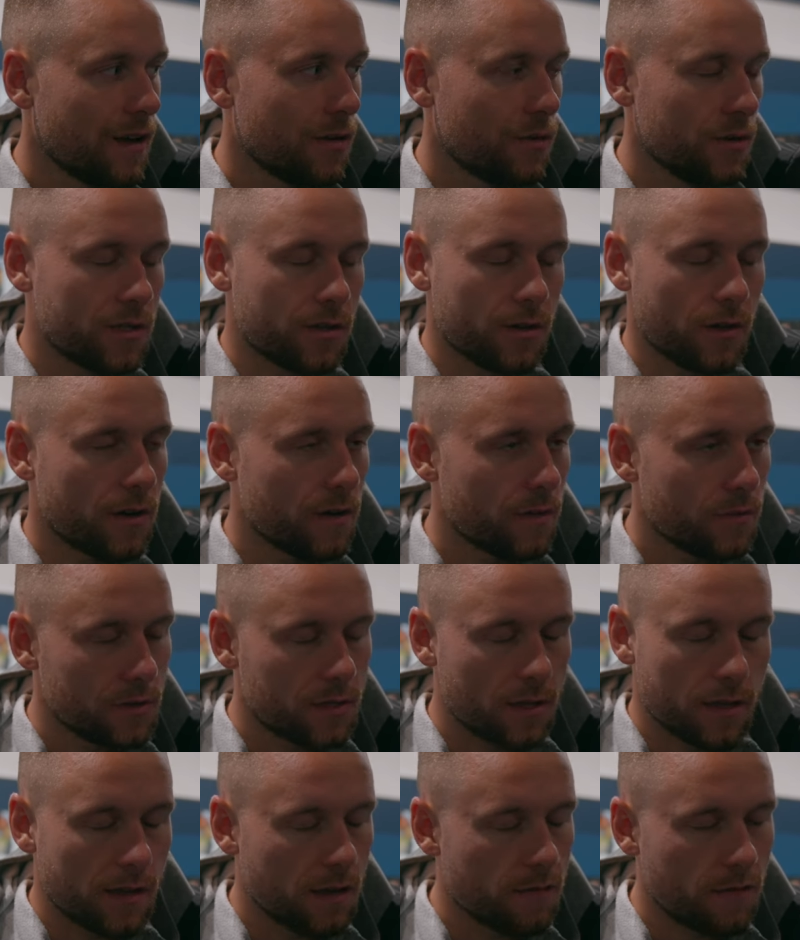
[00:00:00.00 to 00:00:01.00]
we
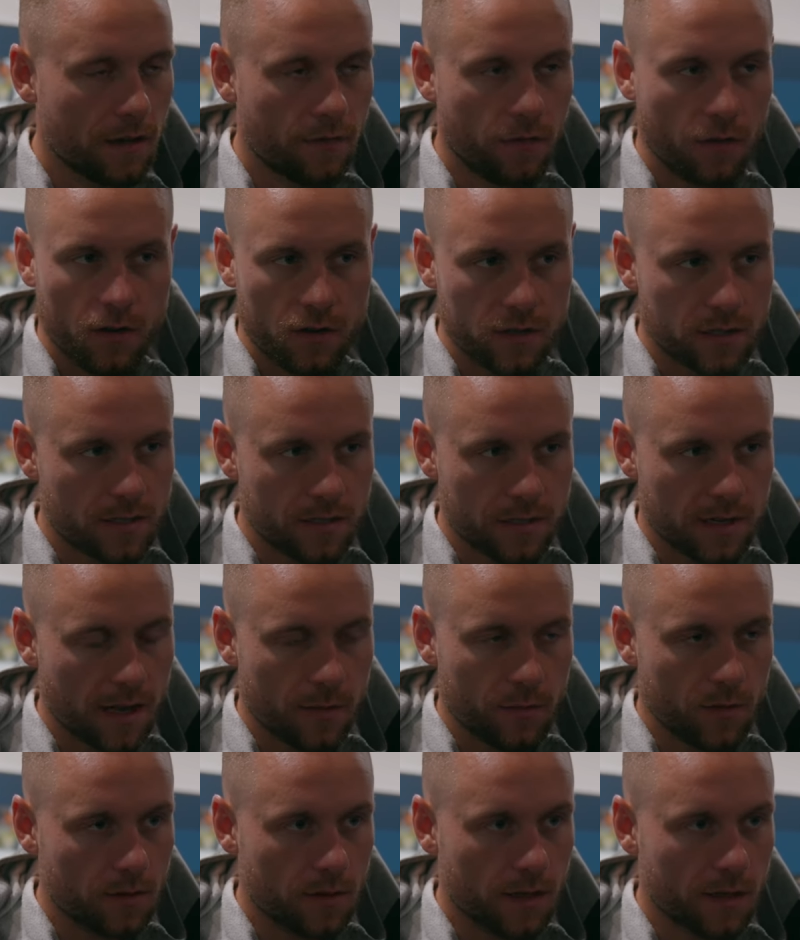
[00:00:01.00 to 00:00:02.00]
should never have lost this
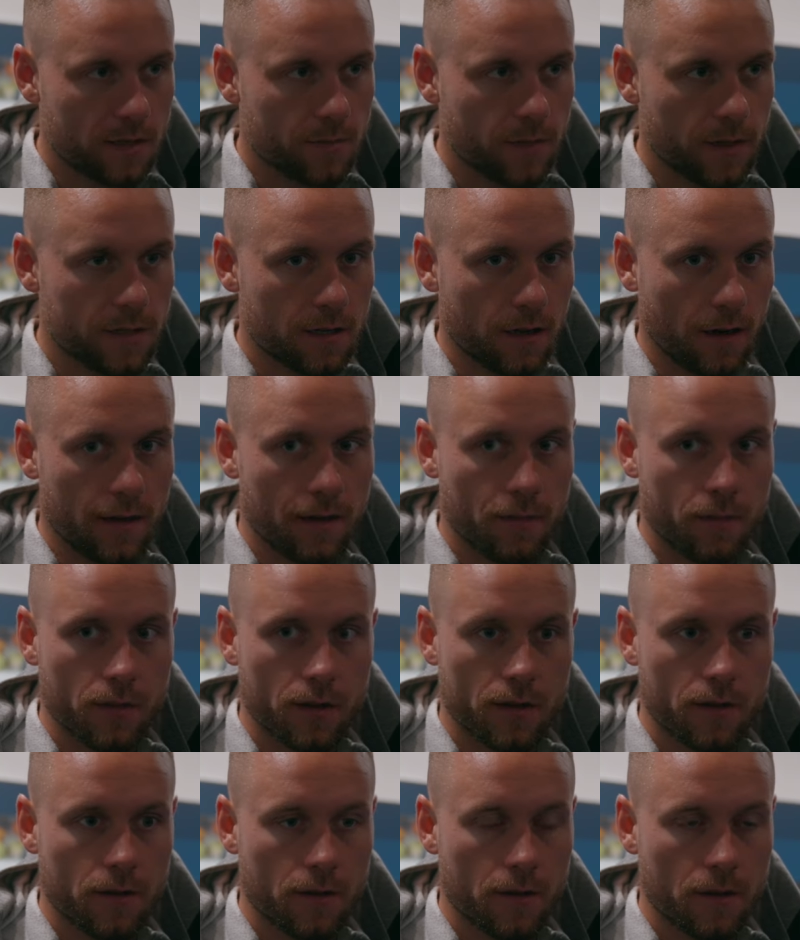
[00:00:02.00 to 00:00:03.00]
game today, especially.
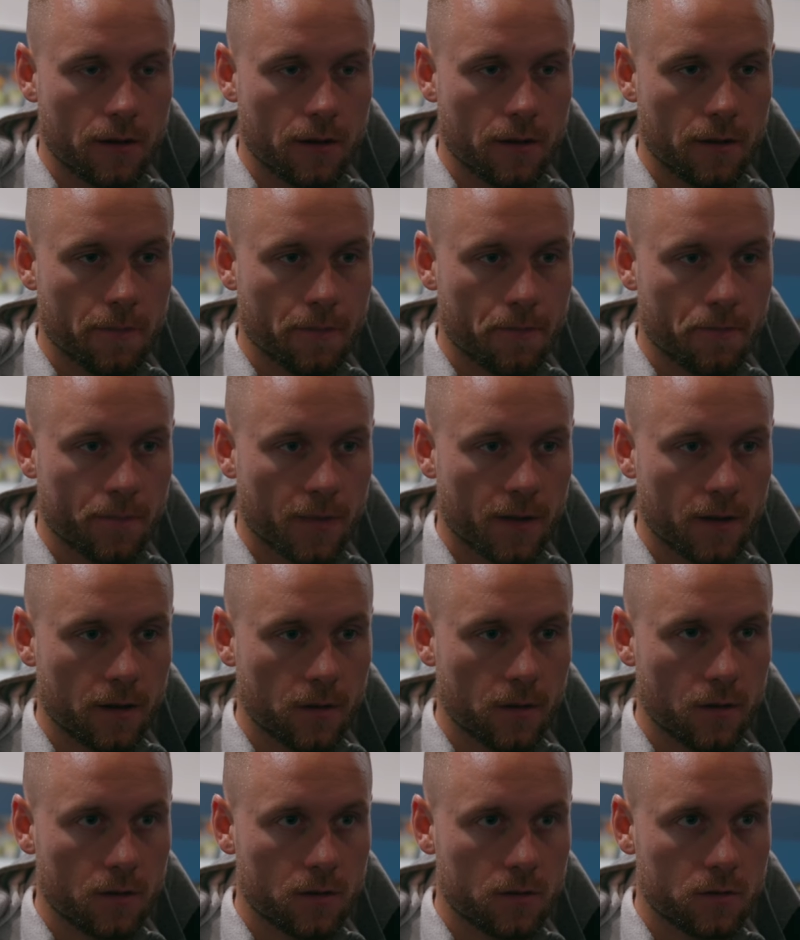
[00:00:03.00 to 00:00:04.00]
But you
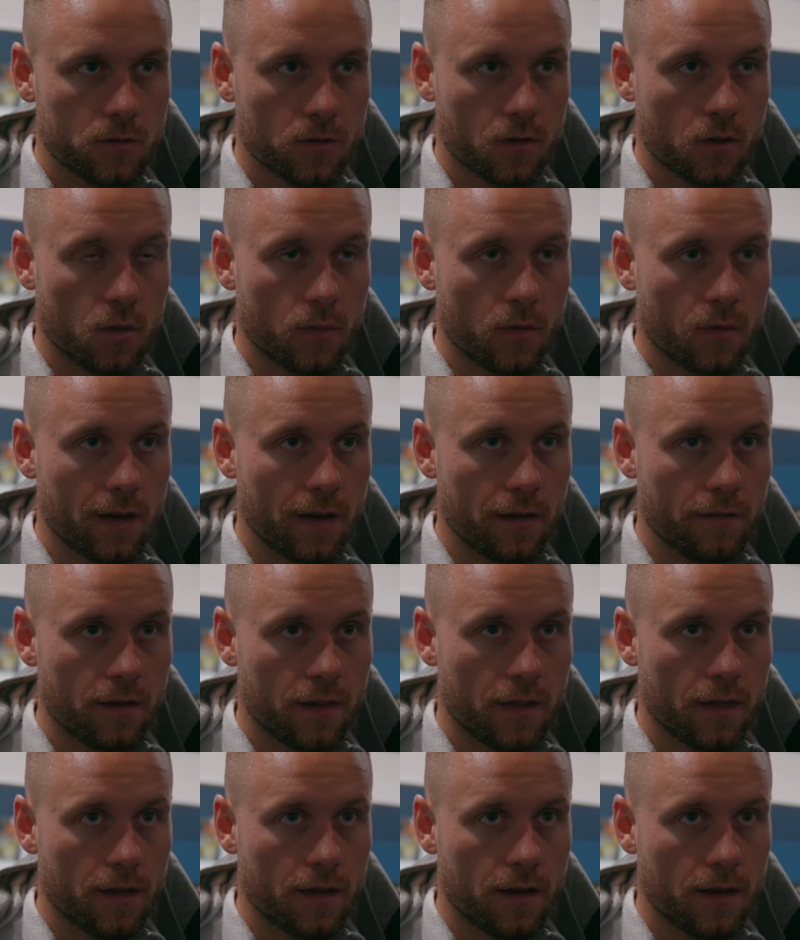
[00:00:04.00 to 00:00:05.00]
know, to come away
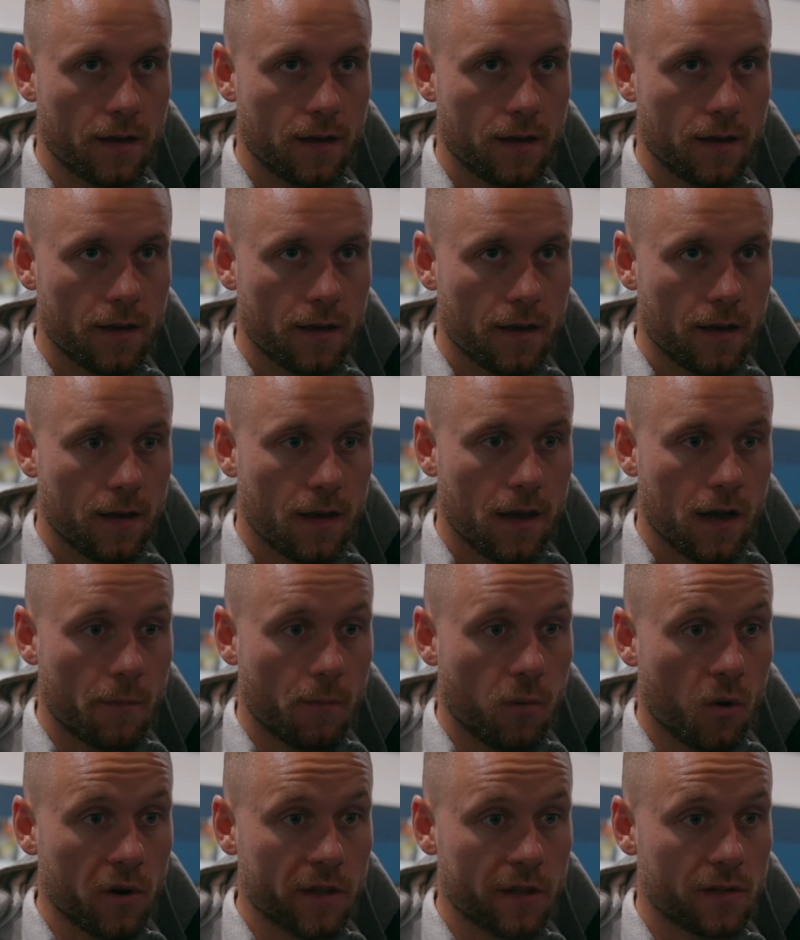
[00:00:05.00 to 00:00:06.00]
with a
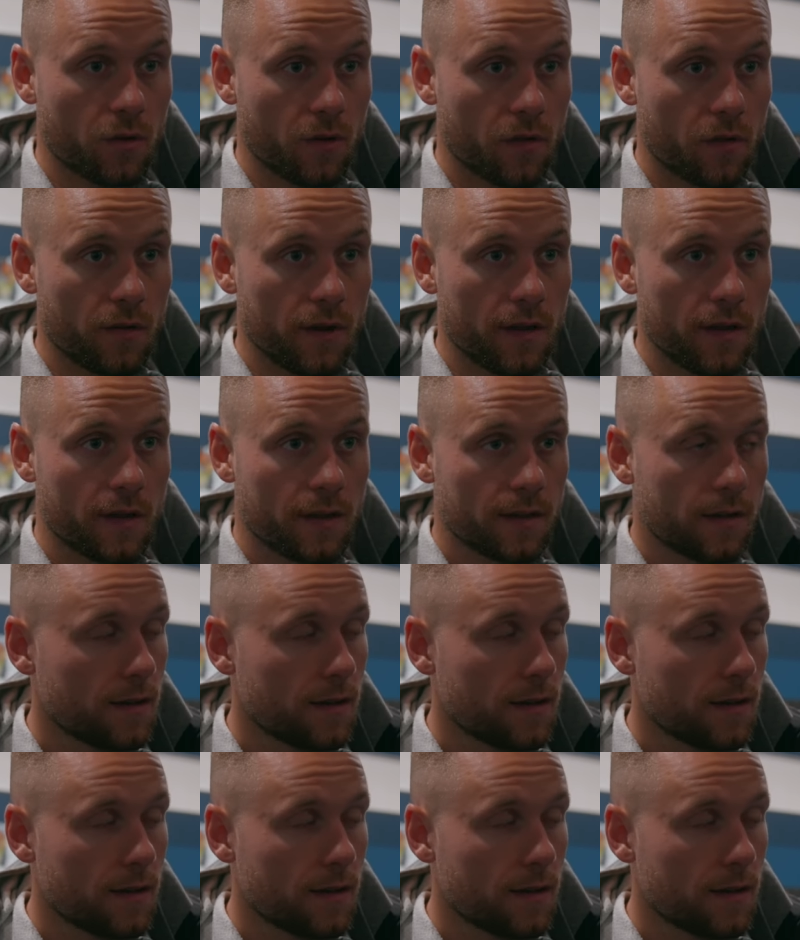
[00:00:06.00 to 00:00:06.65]
point or three,